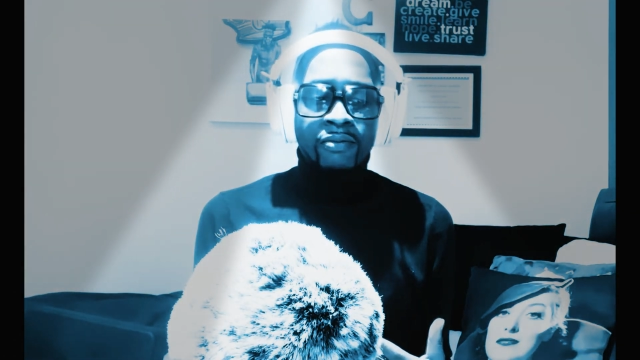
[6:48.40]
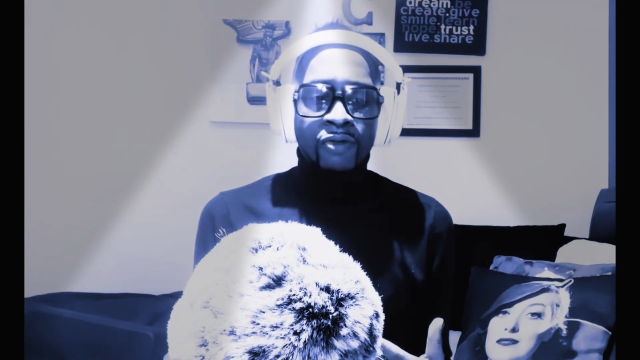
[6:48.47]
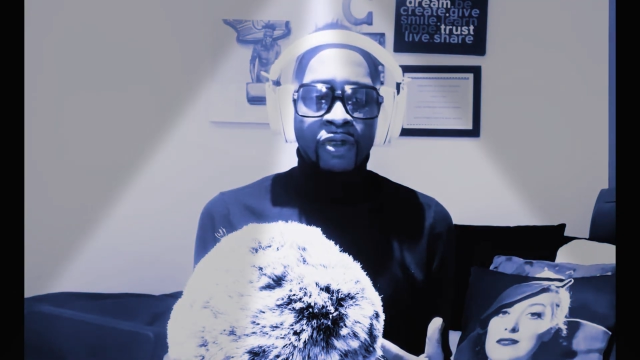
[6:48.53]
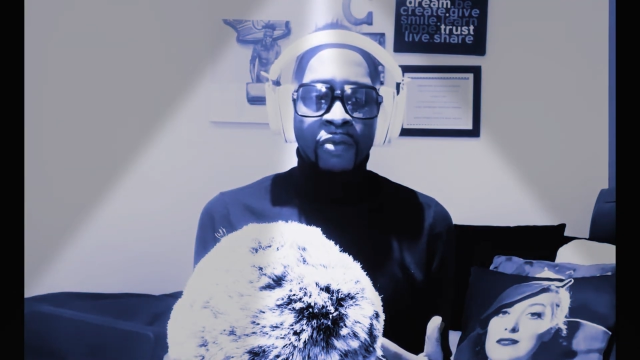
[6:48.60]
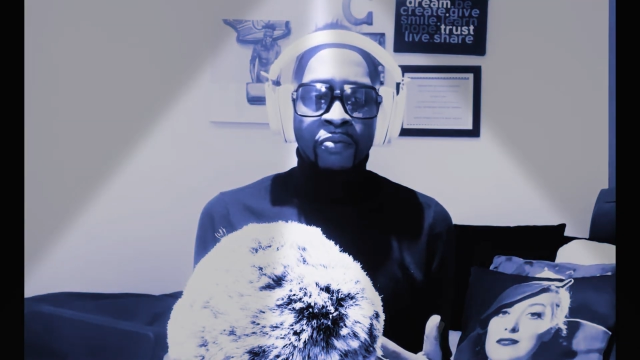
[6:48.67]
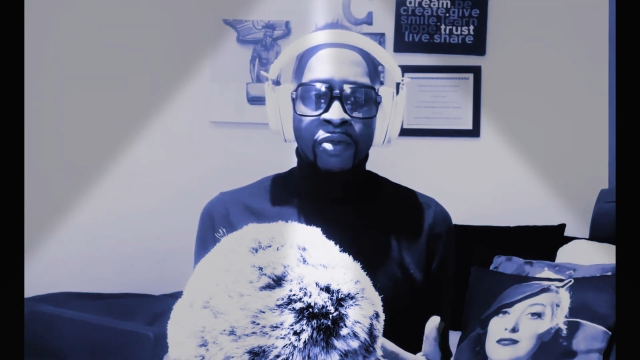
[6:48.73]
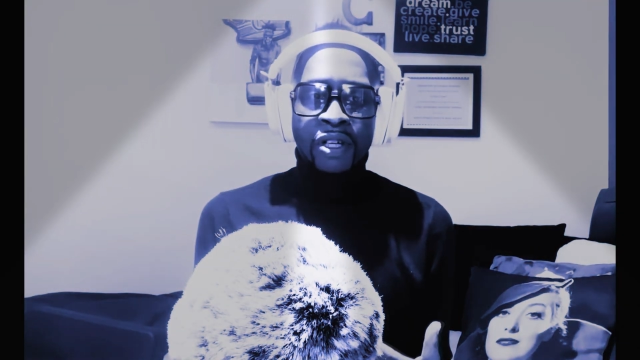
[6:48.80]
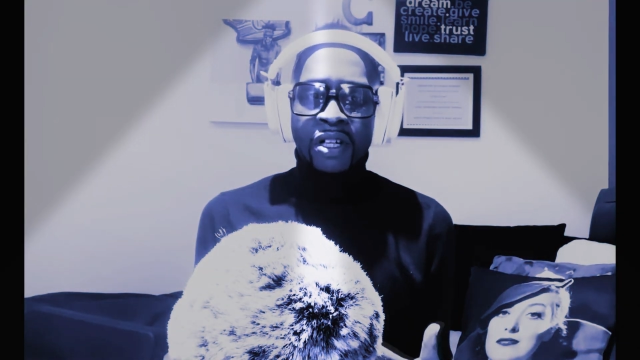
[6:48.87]

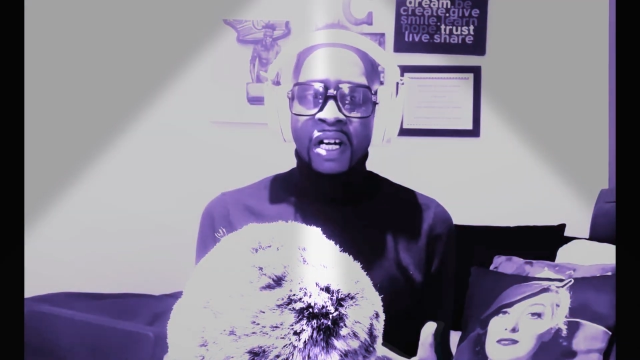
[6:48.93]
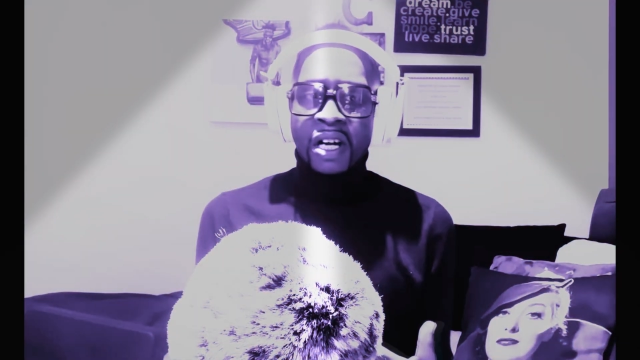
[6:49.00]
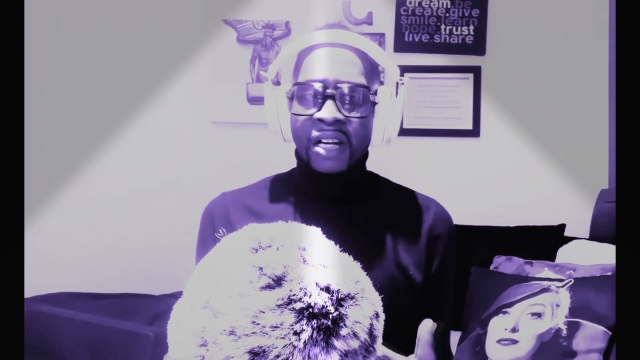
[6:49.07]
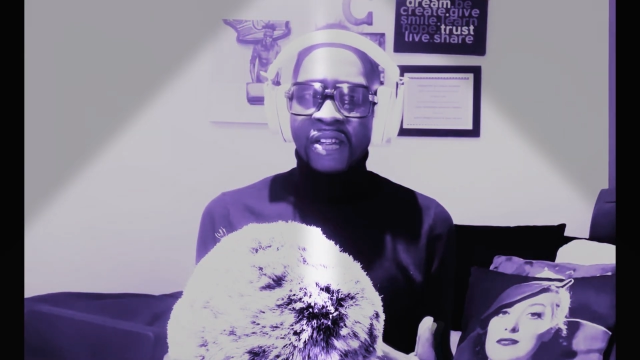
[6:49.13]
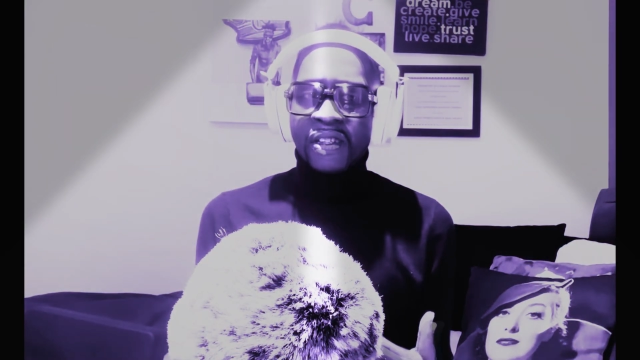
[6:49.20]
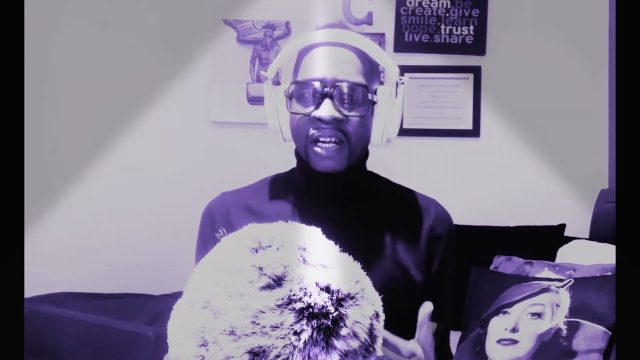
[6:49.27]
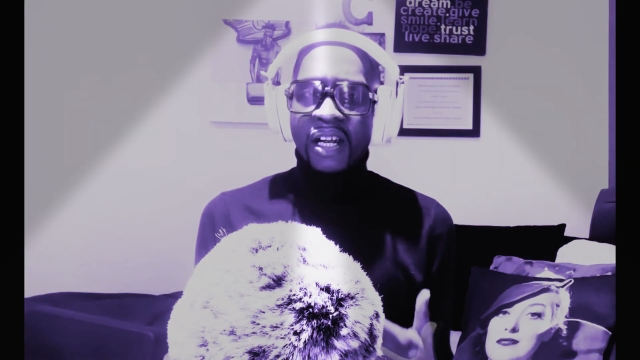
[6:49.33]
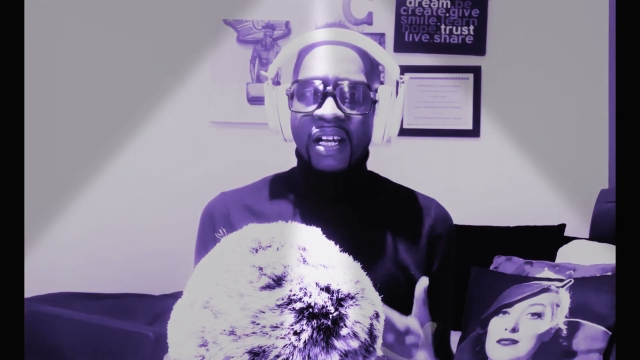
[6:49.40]
Because
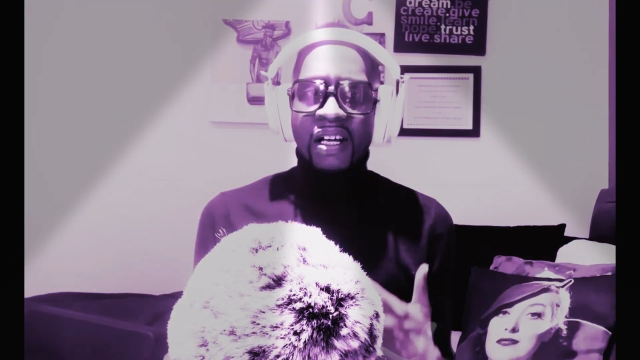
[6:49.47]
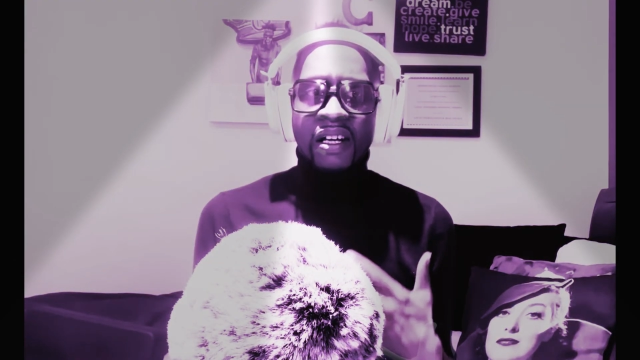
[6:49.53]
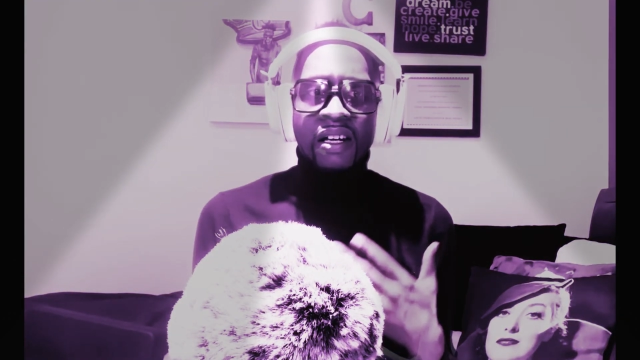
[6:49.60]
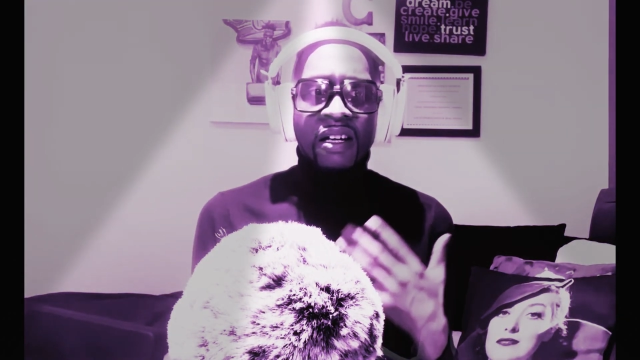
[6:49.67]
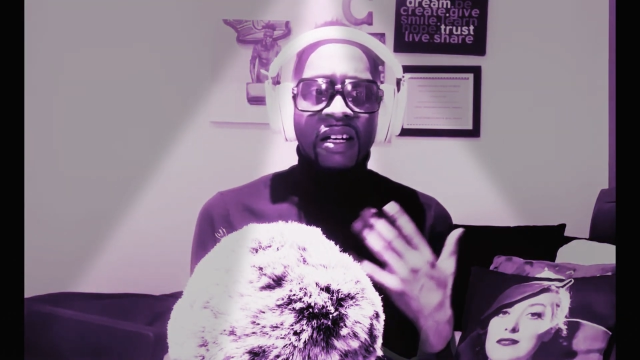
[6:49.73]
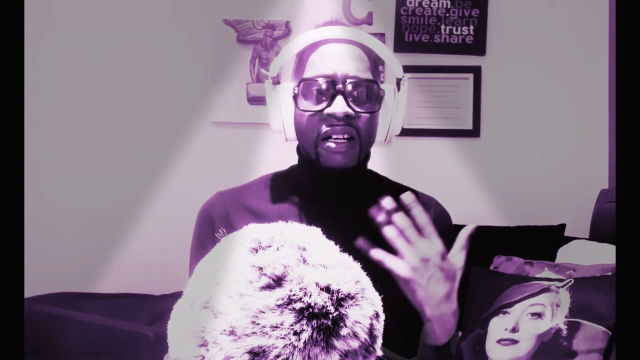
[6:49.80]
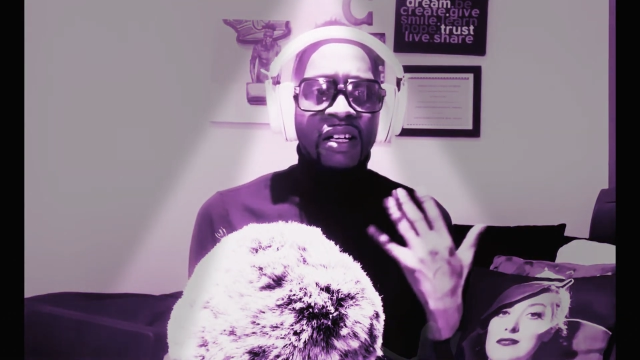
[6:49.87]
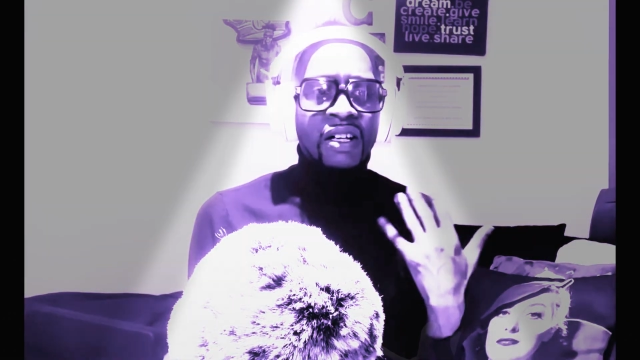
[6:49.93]

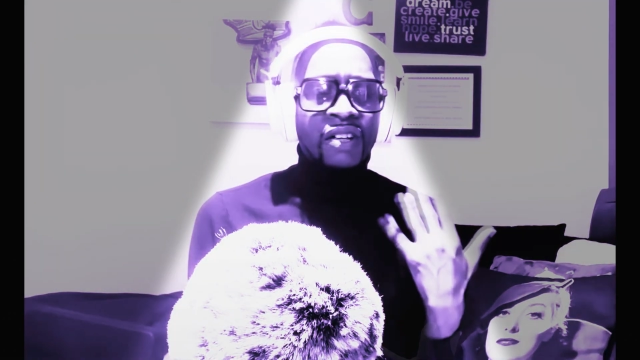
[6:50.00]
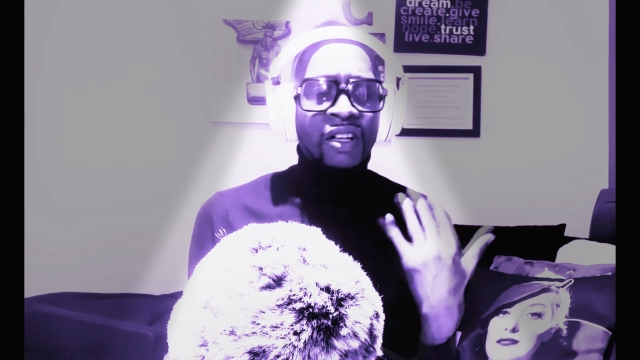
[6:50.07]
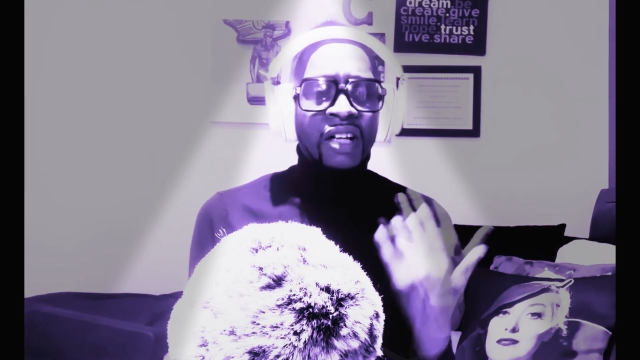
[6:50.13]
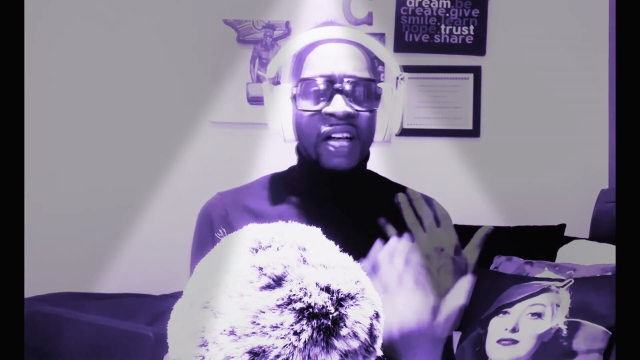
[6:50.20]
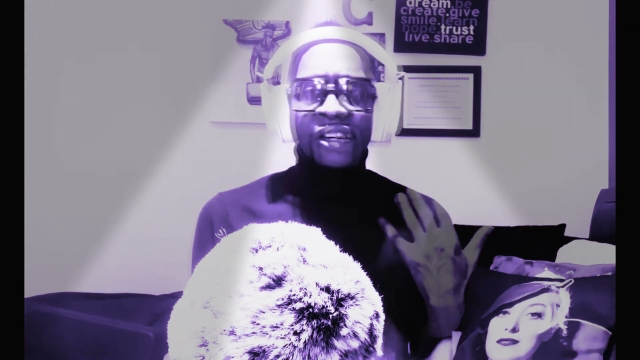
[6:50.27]
a lot of